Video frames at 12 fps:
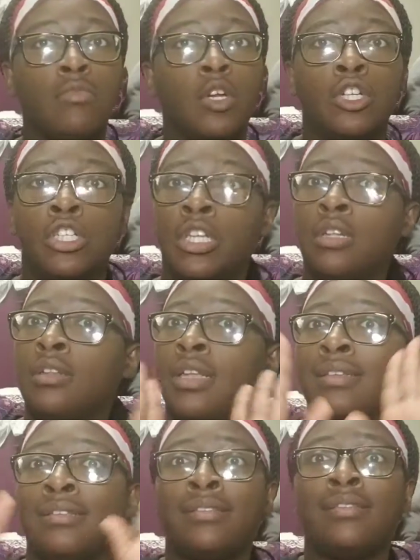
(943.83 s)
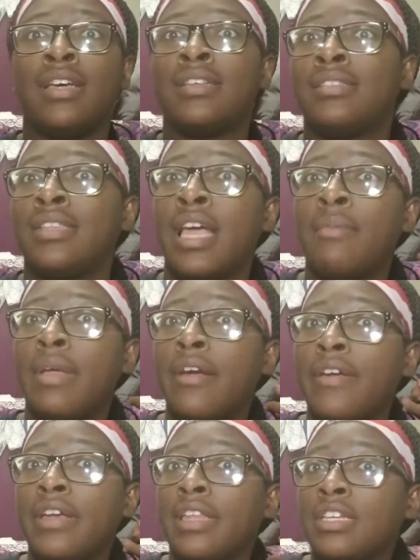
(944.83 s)
they're still in this, that same
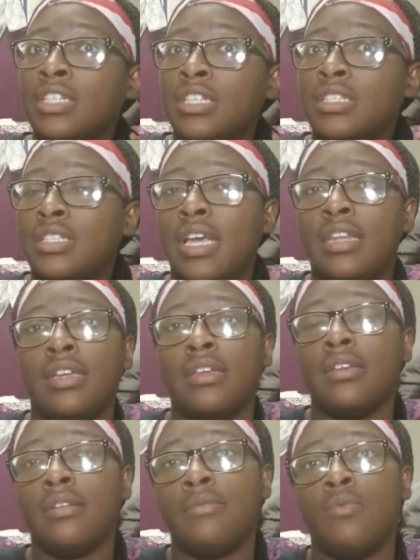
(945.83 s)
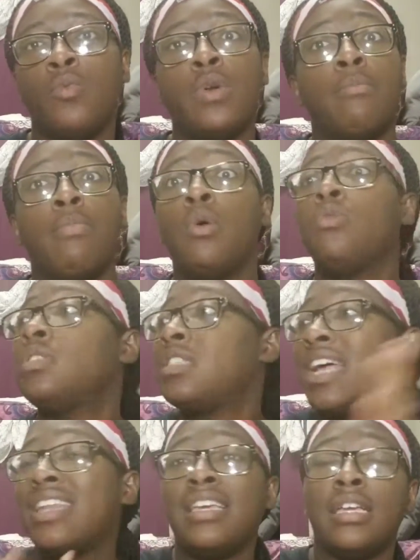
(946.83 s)
area that she's standing in. We're both
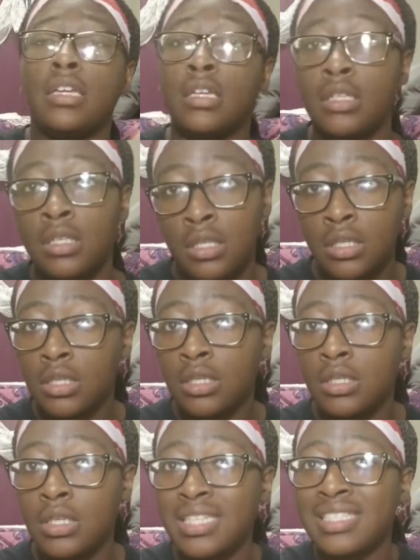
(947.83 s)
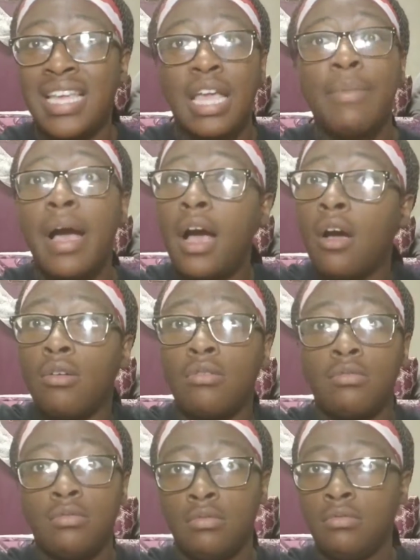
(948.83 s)
standing in that same aisle.
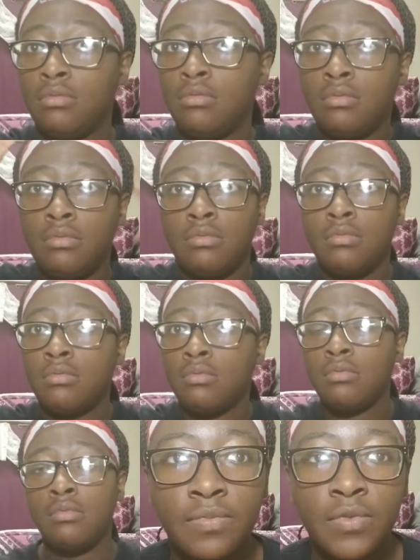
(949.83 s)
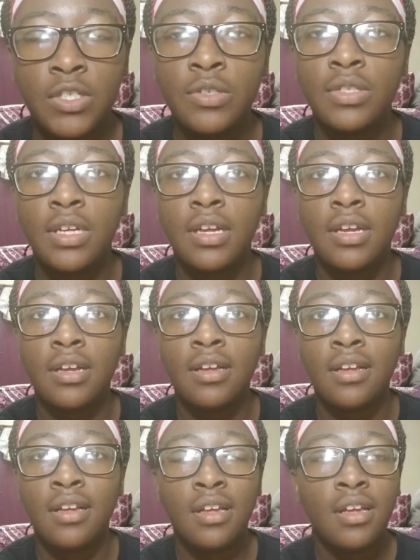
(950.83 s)
She was like,
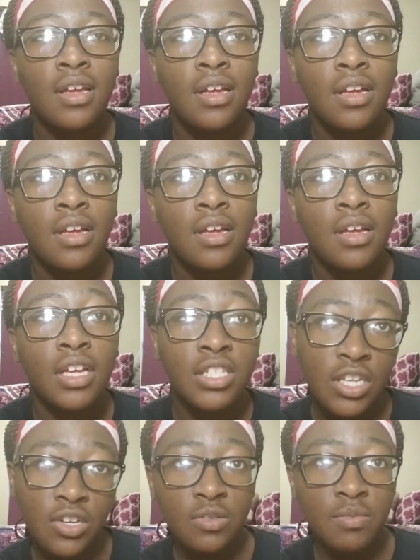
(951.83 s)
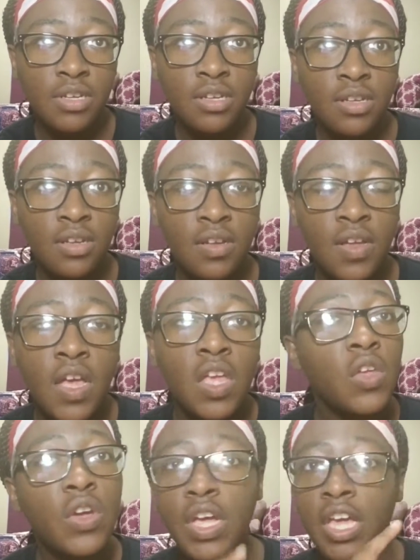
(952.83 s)
"Excuse me,
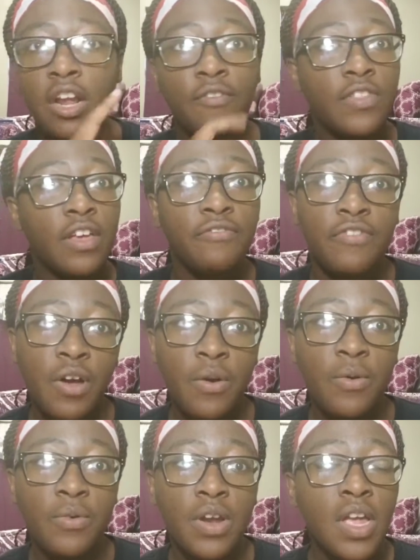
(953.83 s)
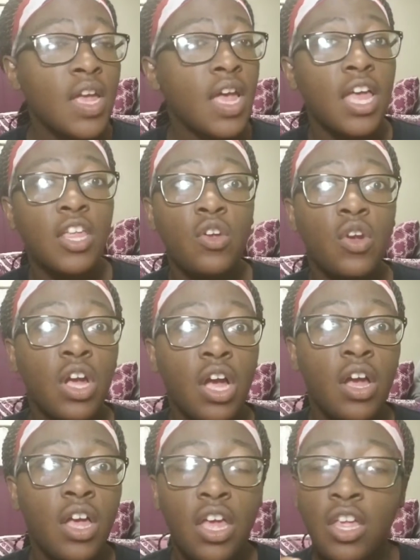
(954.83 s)
you can get off that phone and you can
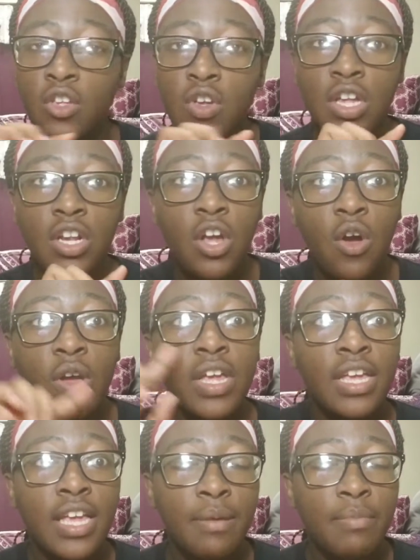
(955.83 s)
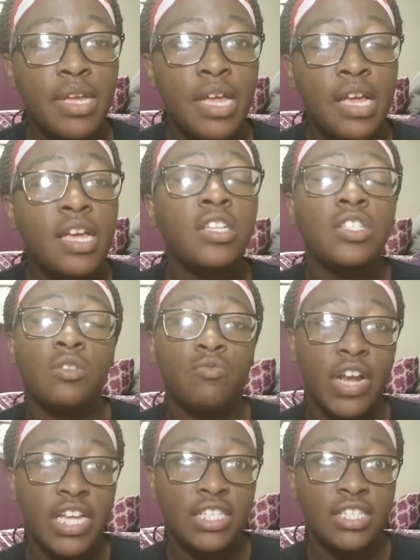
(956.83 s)
come and you can go and get me some
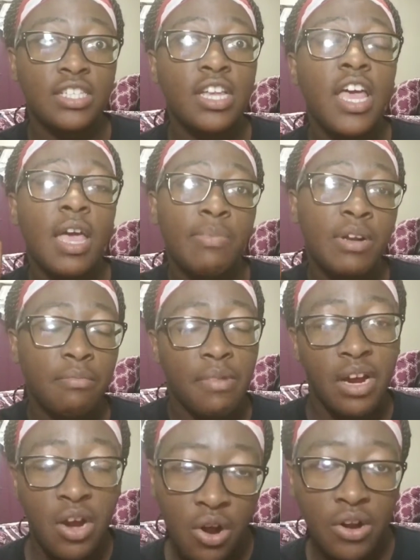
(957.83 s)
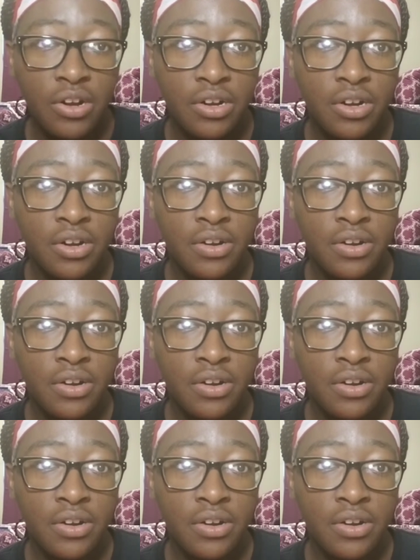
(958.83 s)
raisins and put in my cart